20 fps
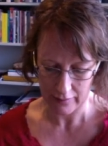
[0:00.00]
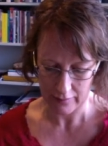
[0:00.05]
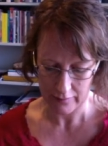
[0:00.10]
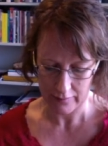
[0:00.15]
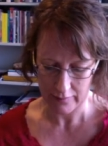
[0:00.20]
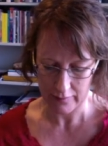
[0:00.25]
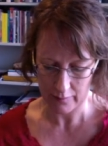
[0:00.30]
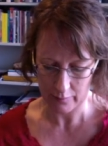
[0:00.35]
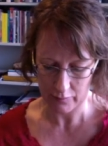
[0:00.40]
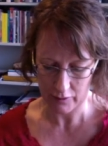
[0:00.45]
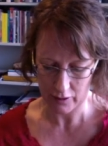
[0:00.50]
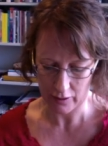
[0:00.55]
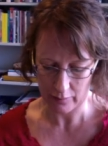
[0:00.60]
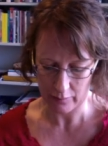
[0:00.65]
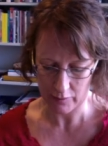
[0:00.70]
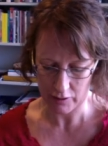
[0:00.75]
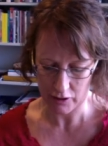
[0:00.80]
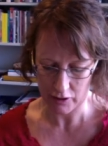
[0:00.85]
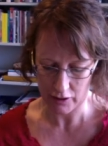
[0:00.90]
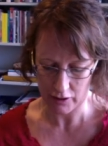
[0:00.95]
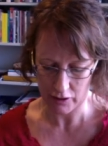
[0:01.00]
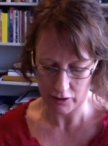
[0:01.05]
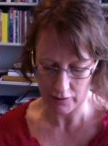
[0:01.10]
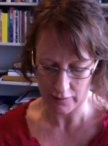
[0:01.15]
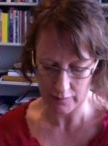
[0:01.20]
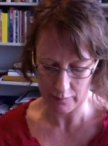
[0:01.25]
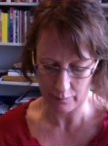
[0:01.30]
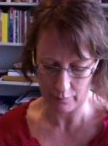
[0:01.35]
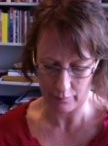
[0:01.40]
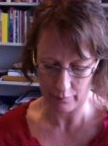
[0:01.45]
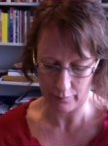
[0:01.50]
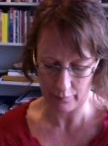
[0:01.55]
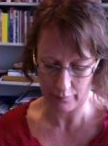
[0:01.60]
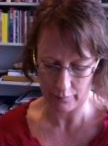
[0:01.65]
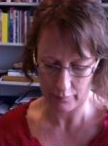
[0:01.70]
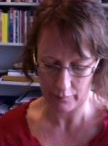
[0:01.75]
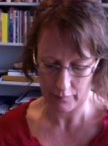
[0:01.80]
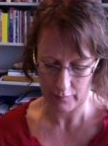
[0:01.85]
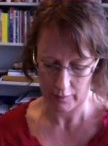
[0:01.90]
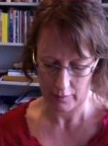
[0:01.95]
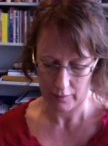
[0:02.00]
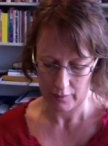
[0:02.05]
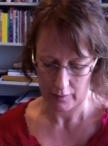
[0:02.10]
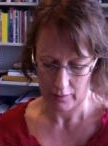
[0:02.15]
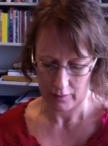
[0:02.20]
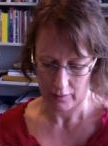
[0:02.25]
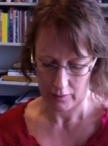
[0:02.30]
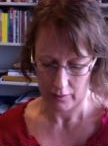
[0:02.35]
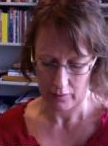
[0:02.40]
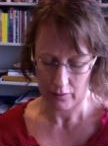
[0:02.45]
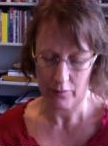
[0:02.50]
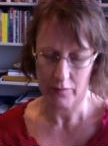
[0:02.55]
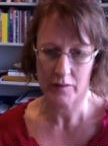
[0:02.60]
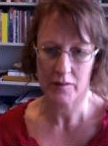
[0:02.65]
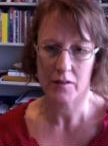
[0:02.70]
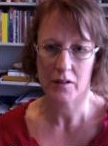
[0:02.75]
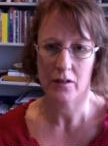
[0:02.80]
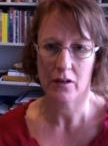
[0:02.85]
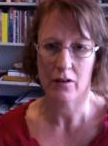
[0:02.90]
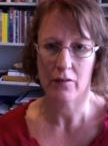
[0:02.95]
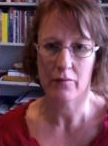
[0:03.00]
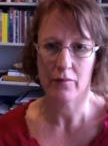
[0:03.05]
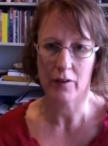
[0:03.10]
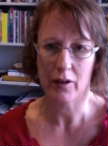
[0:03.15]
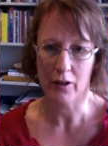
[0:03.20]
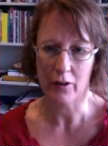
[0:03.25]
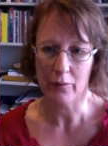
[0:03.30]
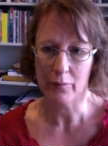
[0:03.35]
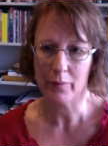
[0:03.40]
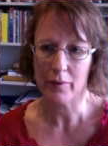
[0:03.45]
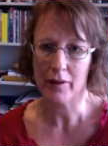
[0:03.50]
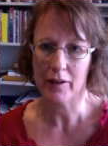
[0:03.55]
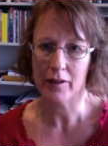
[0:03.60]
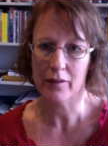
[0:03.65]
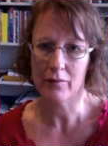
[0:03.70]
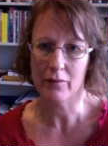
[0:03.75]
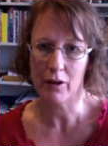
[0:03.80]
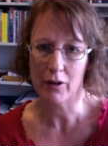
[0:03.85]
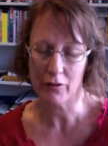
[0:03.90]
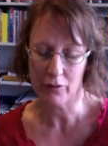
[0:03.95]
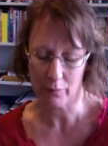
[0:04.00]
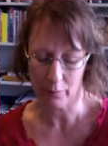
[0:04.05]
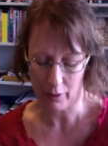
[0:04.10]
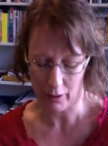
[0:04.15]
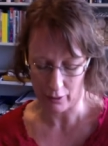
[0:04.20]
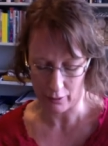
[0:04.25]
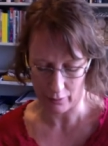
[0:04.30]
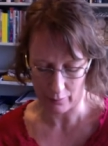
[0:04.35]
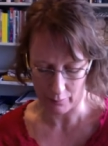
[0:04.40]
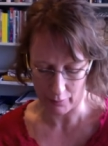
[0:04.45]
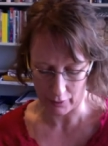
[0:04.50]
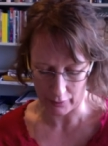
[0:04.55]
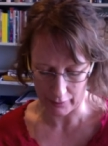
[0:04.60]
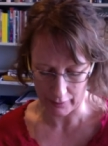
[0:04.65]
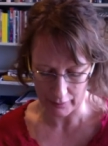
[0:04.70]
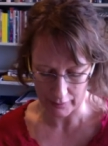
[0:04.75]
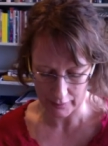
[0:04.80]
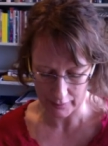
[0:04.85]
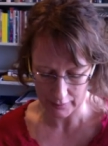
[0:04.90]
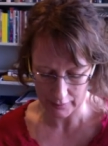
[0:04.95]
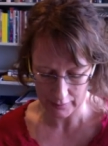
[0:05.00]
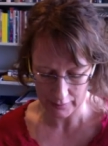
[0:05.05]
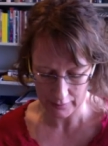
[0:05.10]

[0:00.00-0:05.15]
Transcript: Sometimes she just used an envelope and wrote a poem on it.